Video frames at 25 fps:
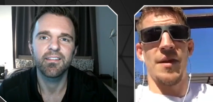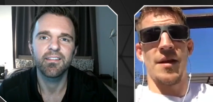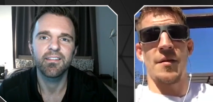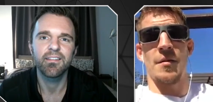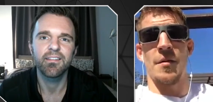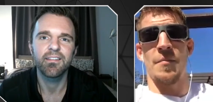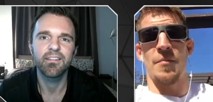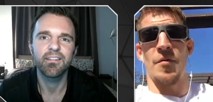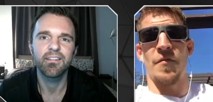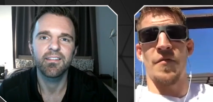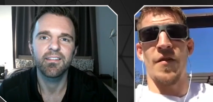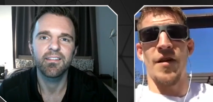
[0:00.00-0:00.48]

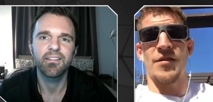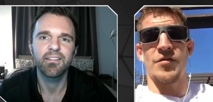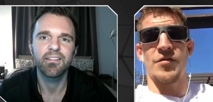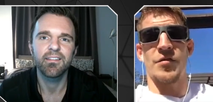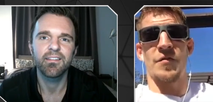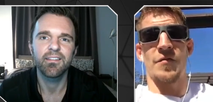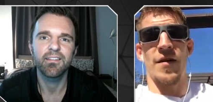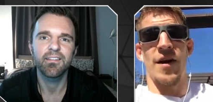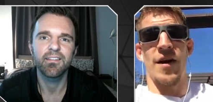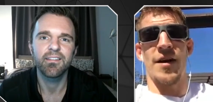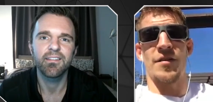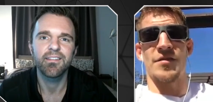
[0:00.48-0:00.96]
Speaker 1: being a
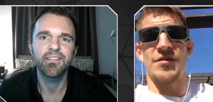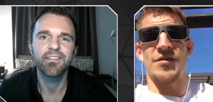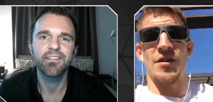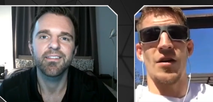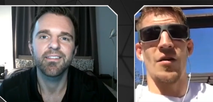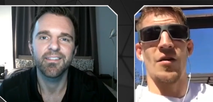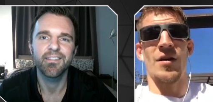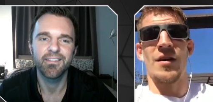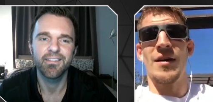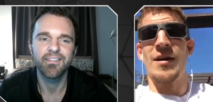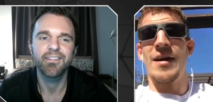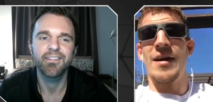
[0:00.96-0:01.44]
professional fighter.
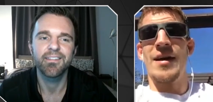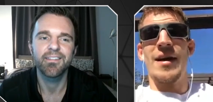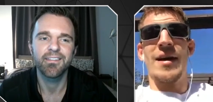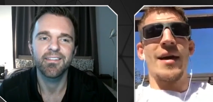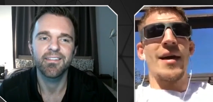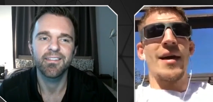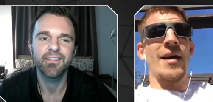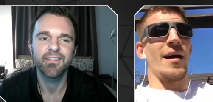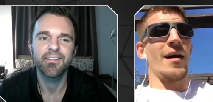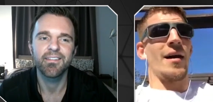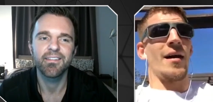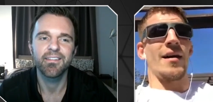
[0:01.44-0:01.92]
So
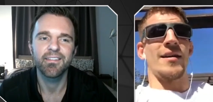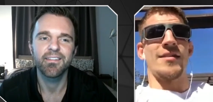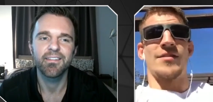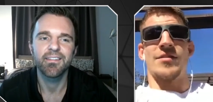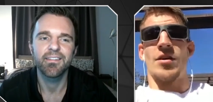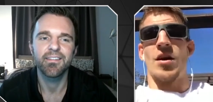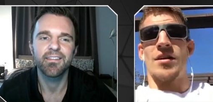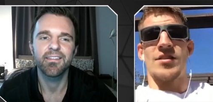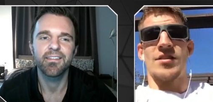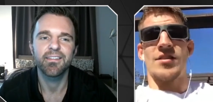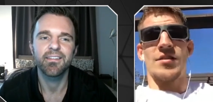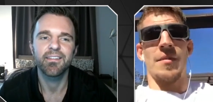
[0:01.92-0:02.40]

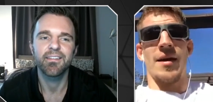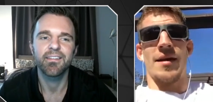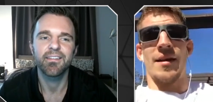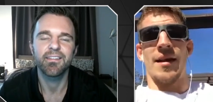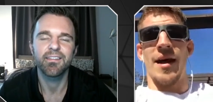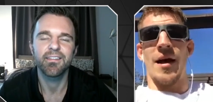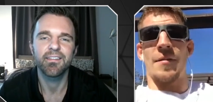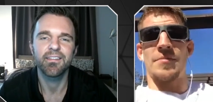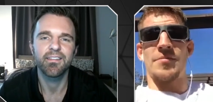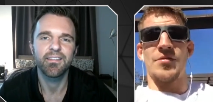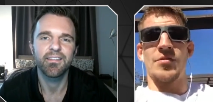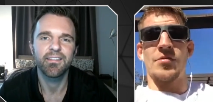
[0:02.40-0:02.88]
it's awesome,
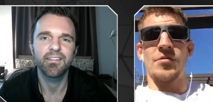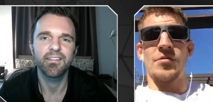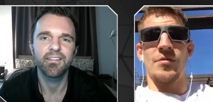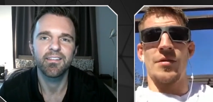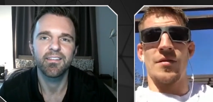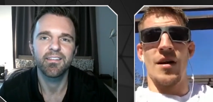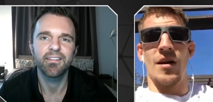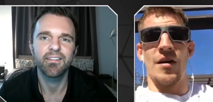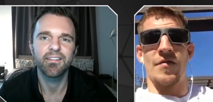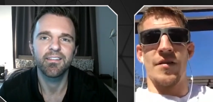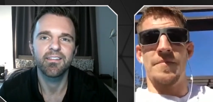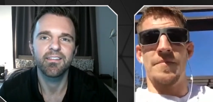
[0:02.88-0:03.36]
man. I
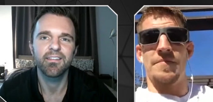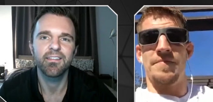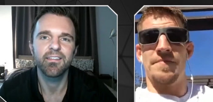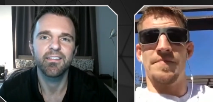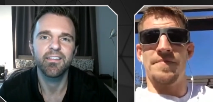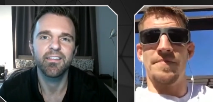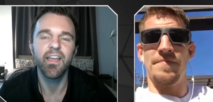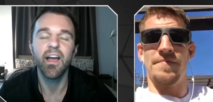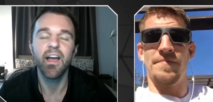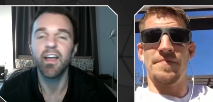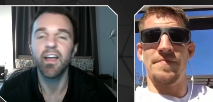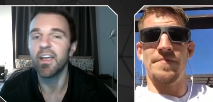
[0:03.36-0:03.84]
absolutely love it.
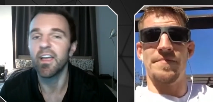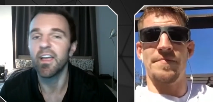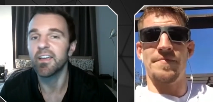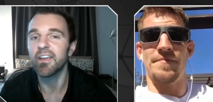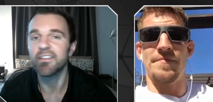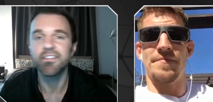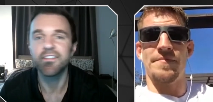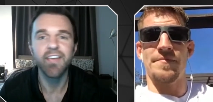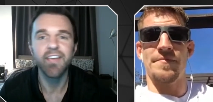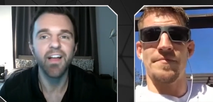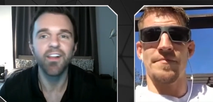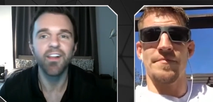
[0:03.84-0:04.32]
Speaker 2: Yeah, I
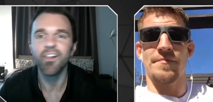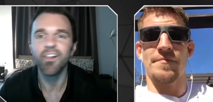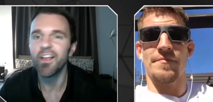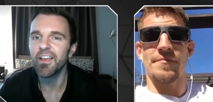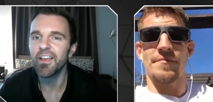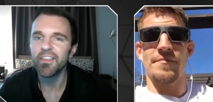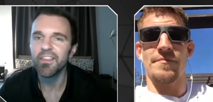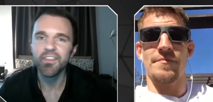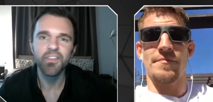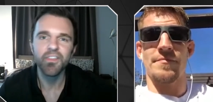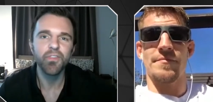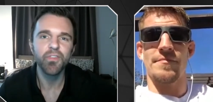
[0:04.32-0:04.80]
Speaker 1: can
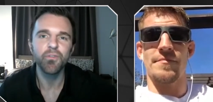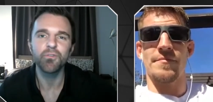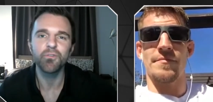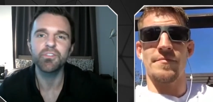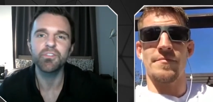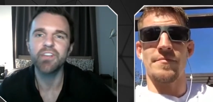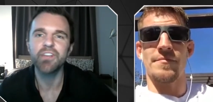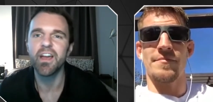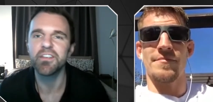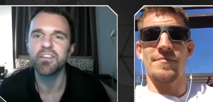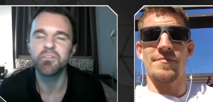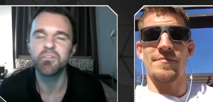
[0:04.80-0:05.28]
Speaker 2: tell the
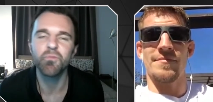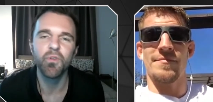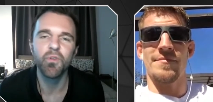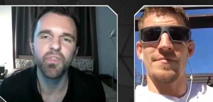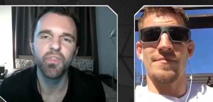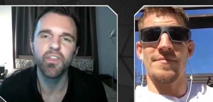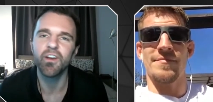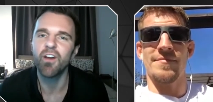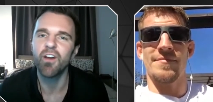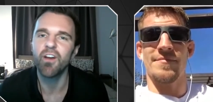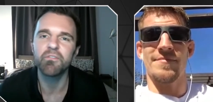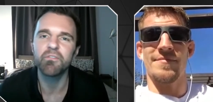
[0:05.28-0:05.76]
enthusiasm
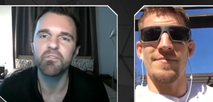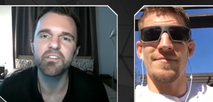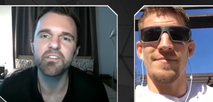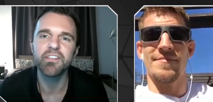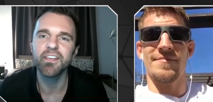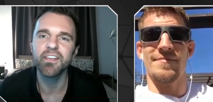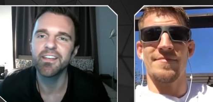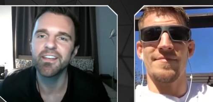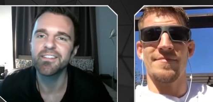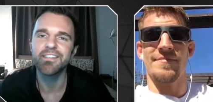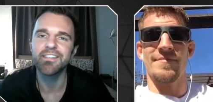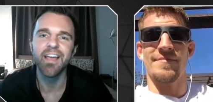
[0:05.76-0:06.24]
with it. And
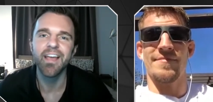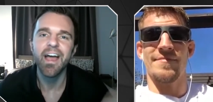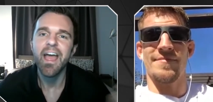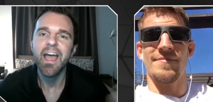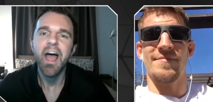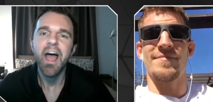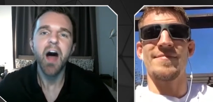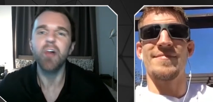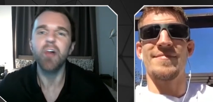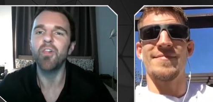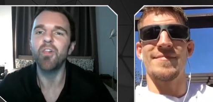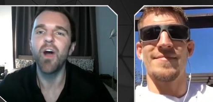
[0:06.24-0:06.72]
obviously it's a
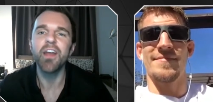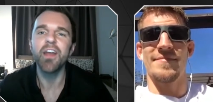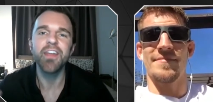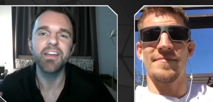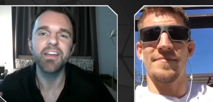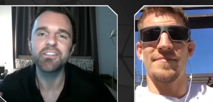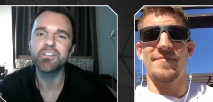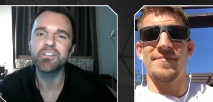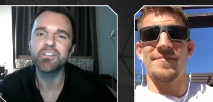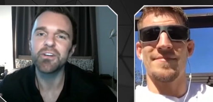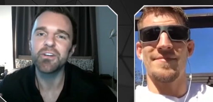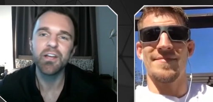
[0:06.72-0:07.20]
lot
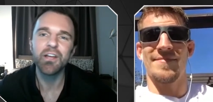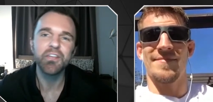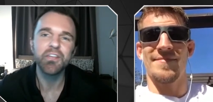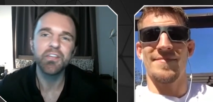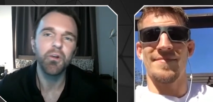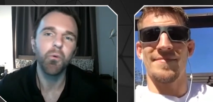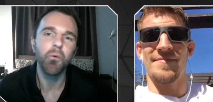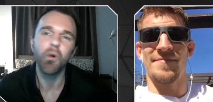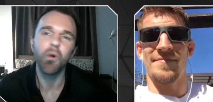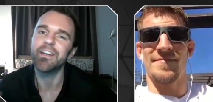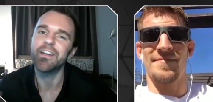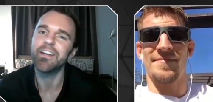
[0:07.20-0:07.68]
nicer,
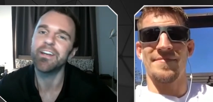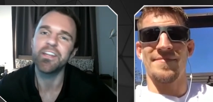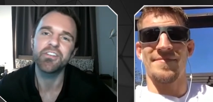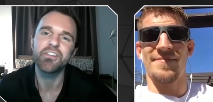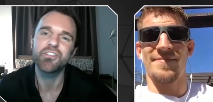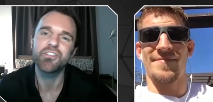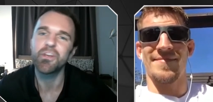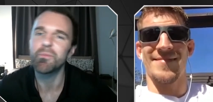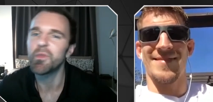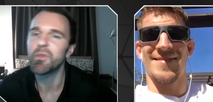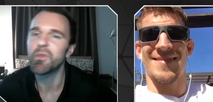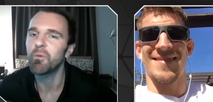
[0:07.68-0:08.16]
working in
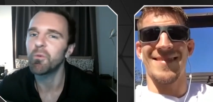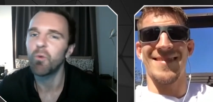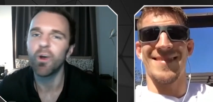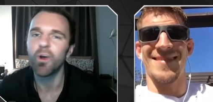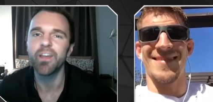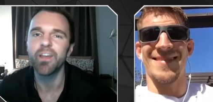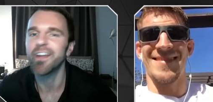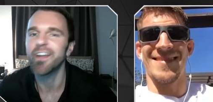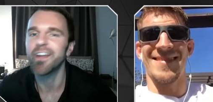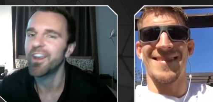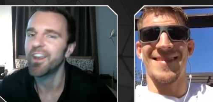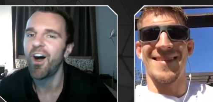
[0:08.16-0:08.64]
a gym than
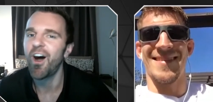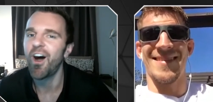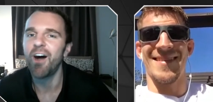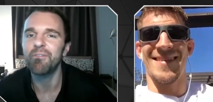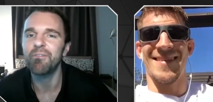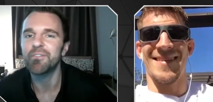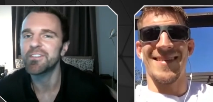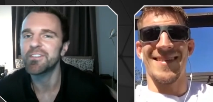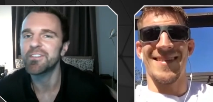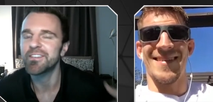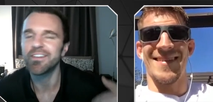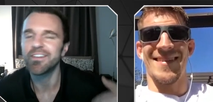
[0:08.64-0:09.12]
working in an
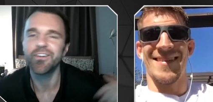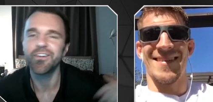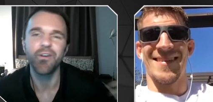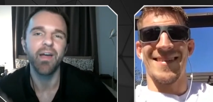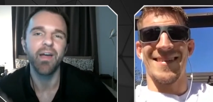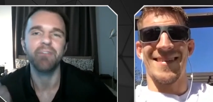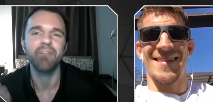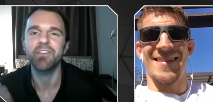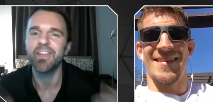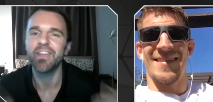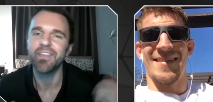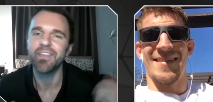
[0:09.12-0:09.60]
office and, having